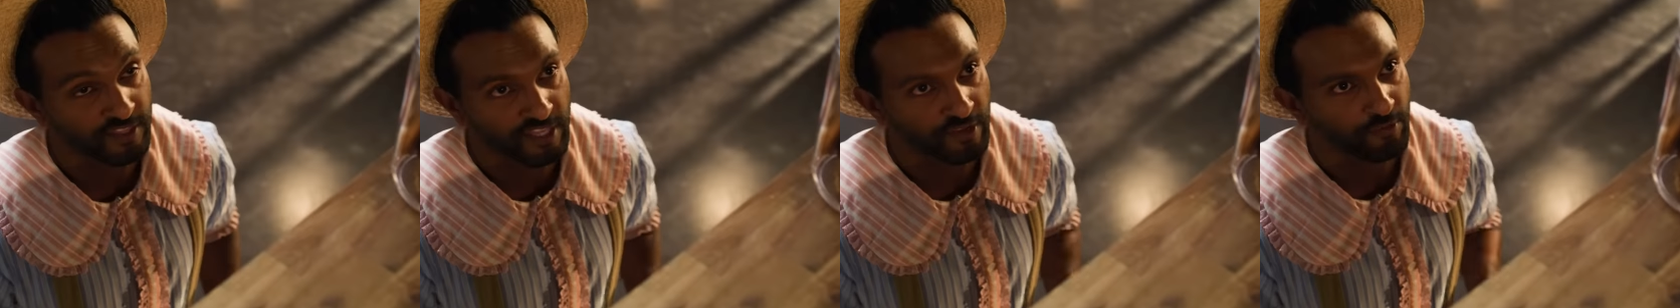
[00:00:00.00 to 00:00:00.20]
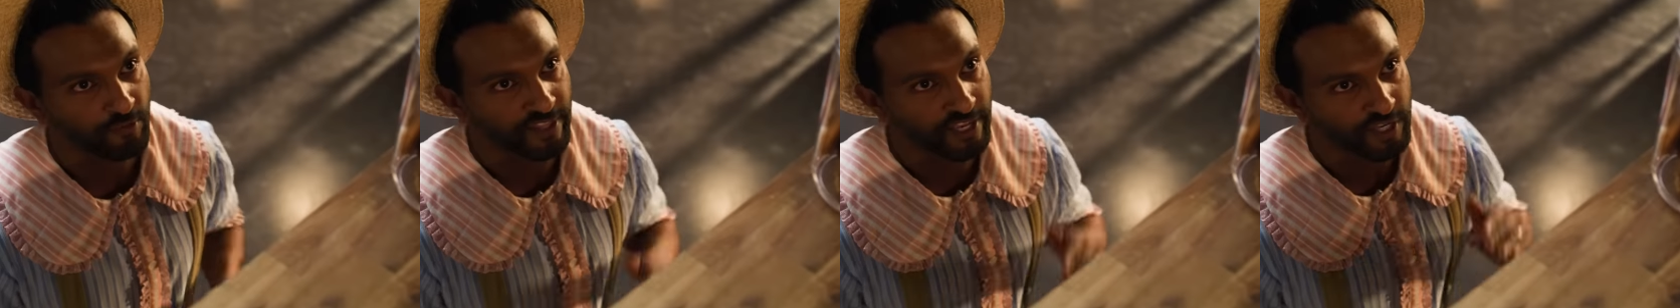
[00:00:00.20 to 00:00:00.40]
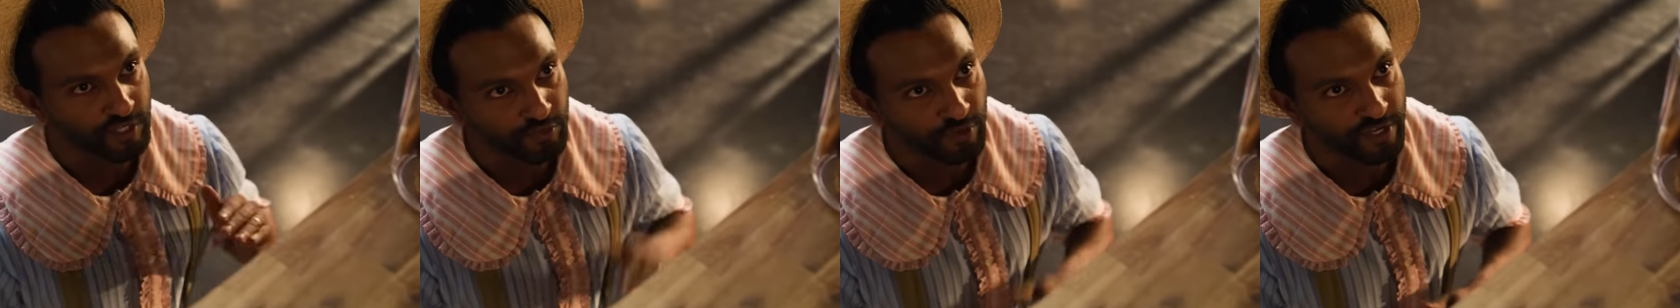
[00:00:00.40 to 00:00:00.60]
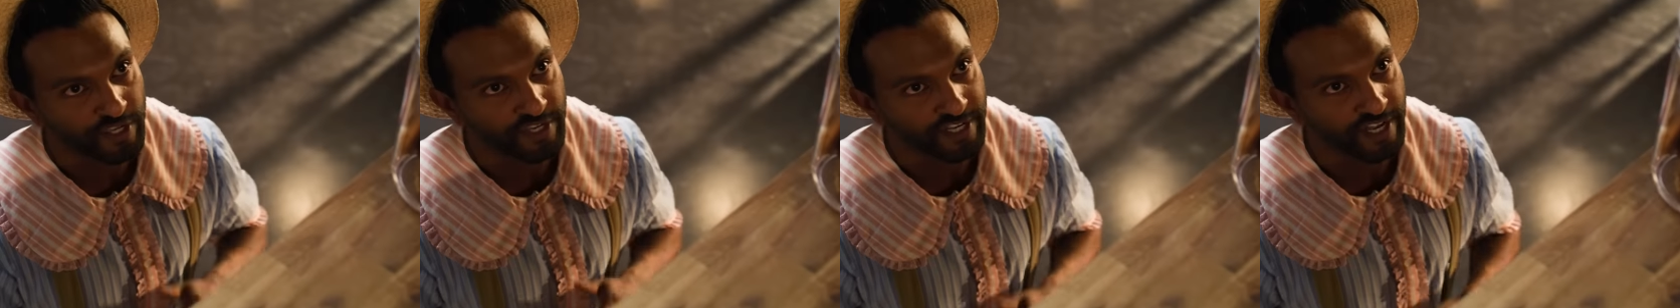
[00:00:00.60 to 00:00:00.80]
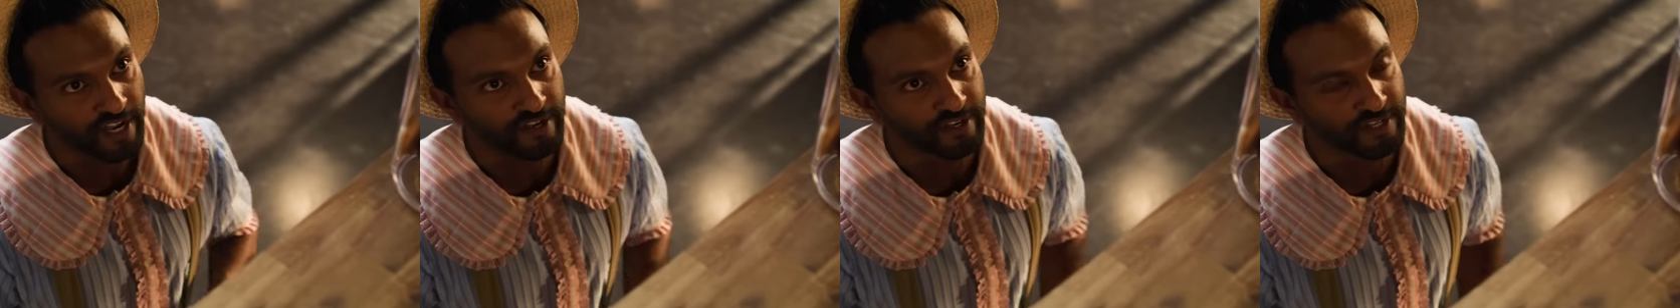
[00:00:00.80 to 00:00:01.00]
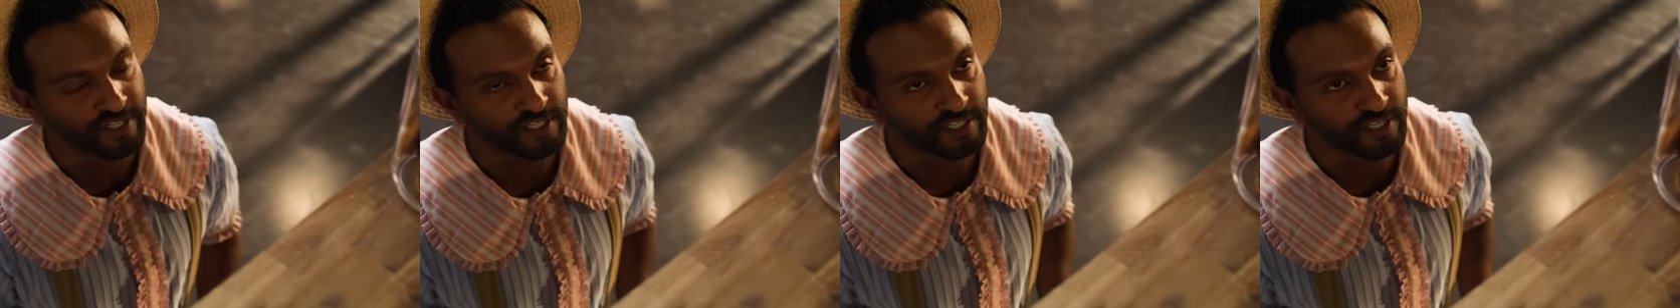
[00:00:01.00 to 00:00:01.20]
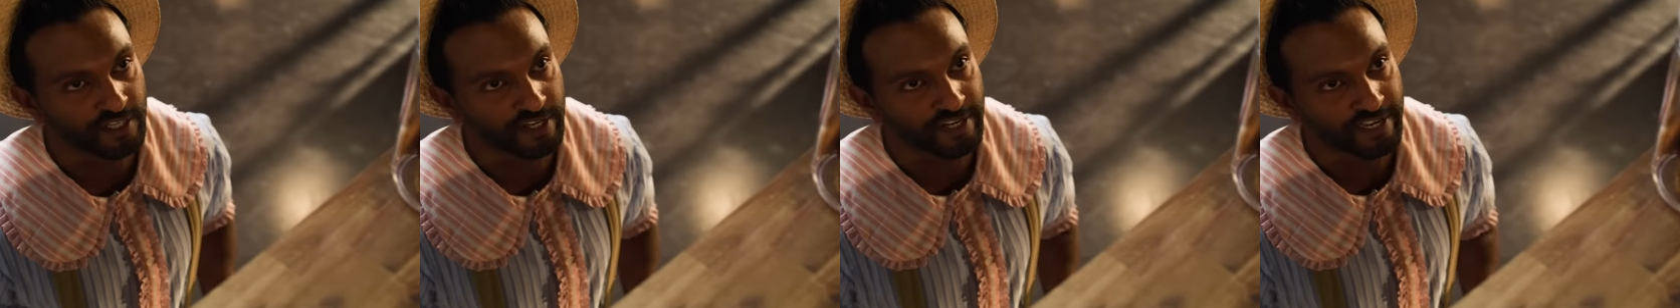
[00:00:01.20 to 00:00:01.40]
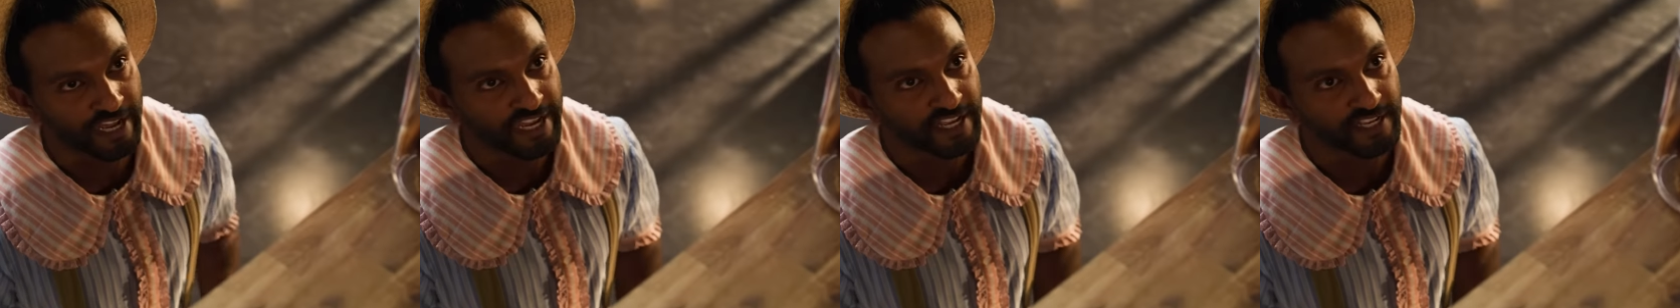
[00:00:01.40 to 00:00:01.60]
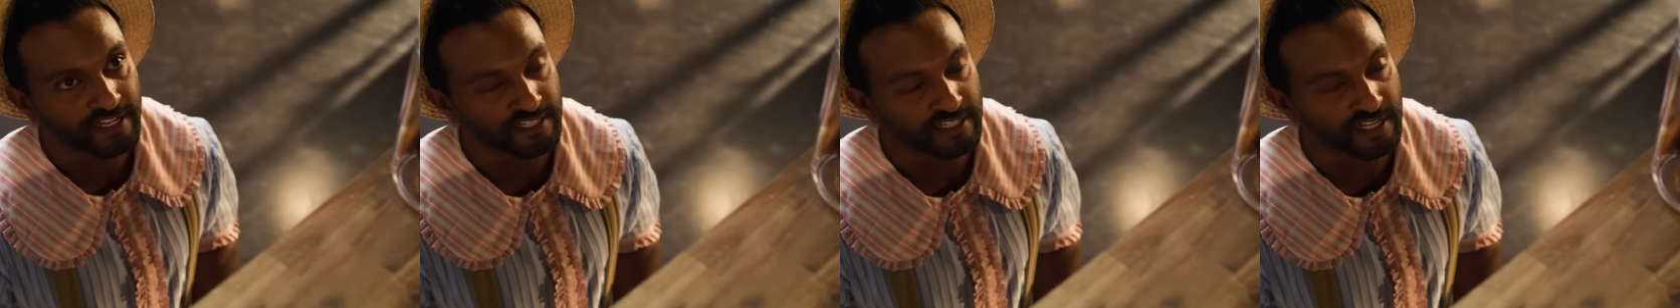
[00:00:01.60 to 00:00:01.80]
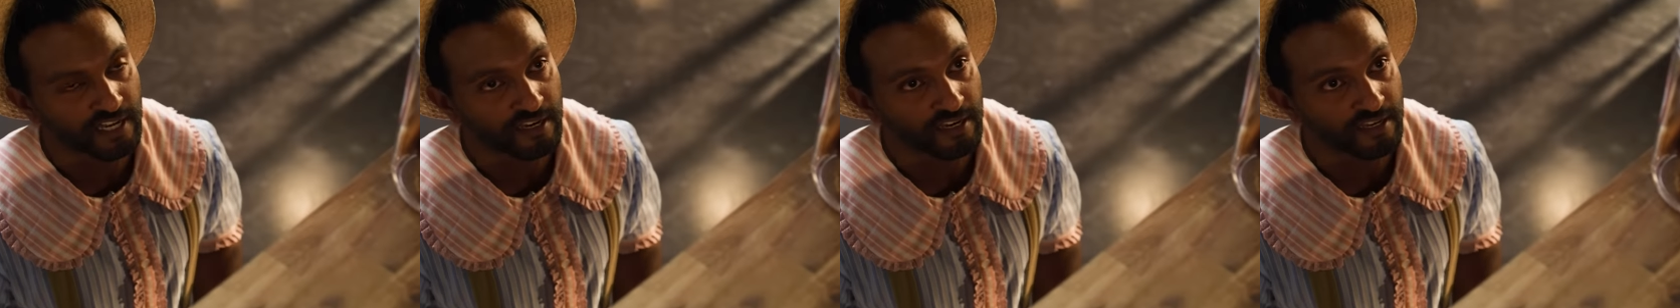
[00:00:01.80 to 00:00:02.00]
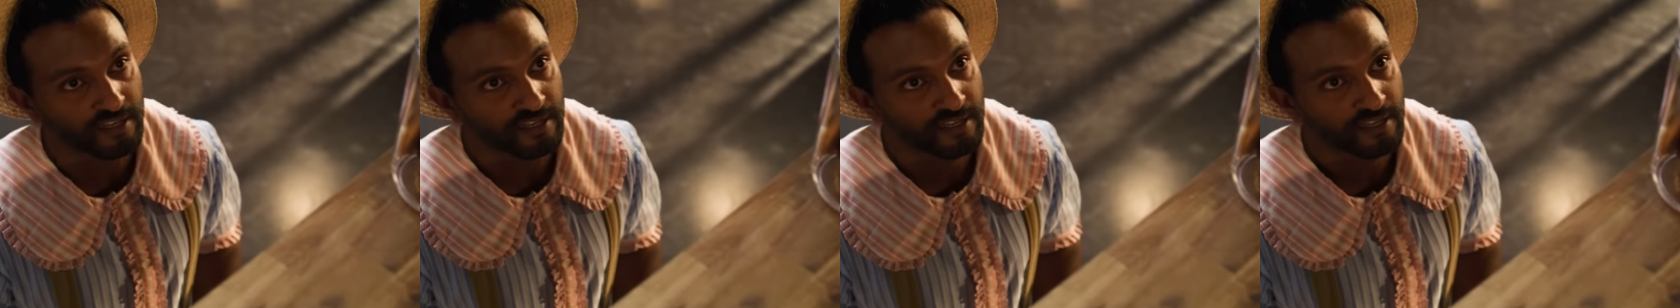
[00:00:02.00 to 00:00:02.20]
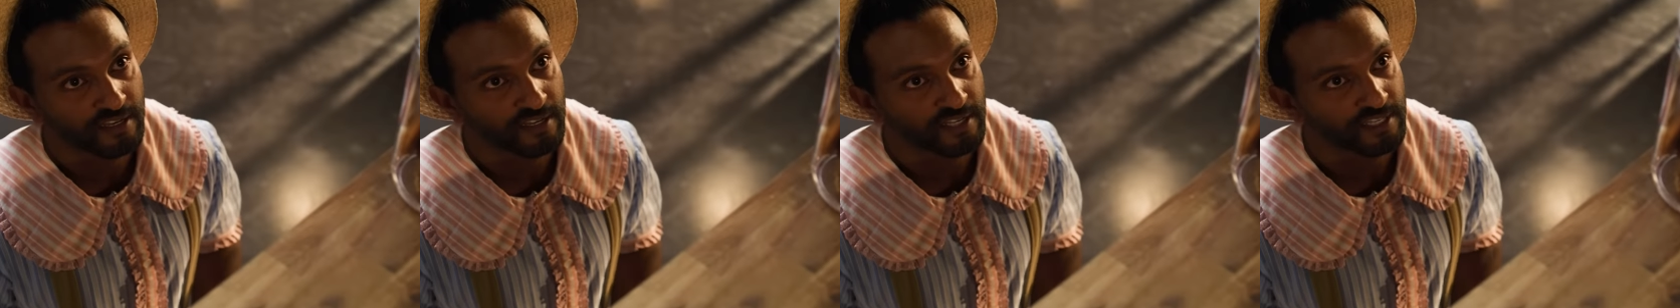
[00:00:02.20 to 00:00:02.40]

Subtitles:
thing, when they shrink you down, you're naked suddenly.